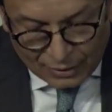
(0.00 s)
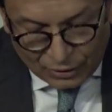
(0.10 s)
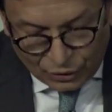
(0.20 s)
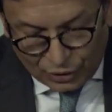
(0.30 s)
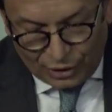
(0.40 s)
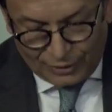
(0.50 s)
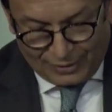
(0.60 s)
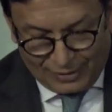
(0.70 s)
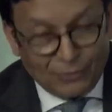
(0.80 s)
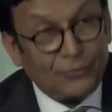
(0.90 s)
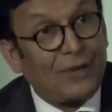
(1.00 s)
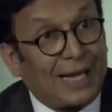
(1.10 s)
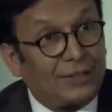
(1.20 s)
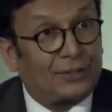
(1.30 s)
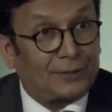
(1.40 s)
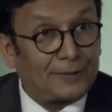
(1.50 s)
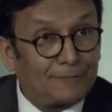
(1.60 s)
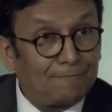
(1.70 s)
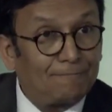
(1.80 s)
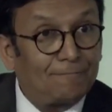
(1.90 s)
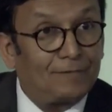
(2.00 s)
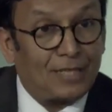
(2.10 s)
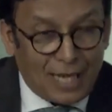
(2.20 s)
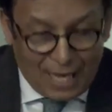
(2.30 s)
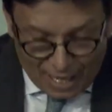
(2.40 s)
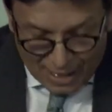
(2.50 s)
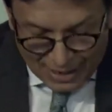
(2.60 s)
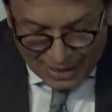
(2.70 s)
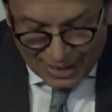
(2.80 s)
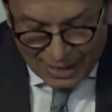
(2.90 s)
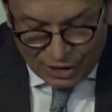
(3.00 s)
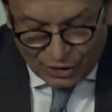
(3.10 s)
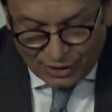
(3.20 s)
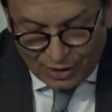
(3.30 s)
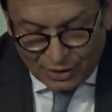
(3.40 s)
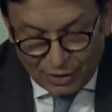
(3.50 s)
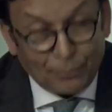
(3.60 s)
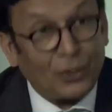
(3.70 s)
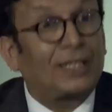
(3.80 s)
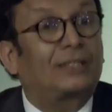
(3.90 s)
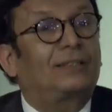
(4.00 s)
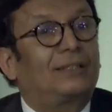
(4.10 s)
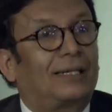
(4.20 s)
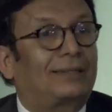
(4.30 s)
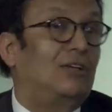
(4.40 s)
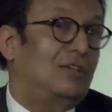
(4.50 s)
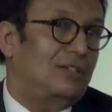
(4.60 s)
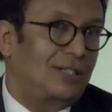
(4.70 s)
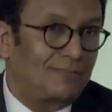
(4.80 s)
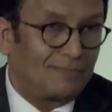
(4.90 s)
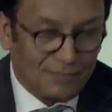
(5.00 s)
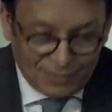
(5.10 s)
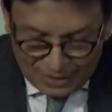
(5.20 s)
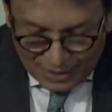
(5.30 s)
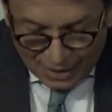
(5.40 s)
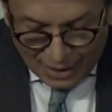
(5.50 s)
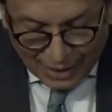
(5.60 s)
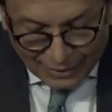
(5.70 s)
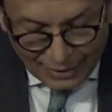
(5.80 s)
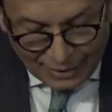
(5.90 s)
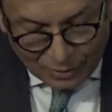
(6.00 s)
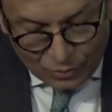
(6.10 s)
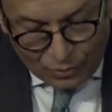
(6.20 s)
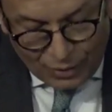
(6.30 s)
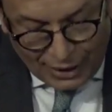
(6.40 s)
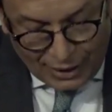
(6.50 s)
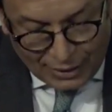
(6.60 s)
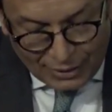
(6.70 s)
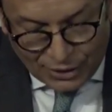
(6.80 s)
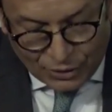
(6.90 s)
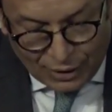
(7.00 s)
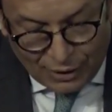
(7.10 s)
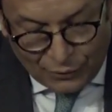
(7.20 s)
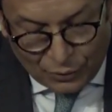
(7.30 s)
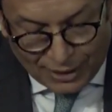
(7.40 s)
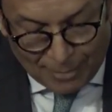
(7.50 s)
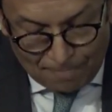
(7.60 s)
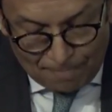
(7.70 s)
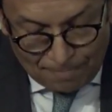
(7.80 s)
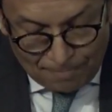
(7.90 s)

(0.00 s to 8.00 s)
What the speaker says: Third factors is the product catalog. I think just to give you some,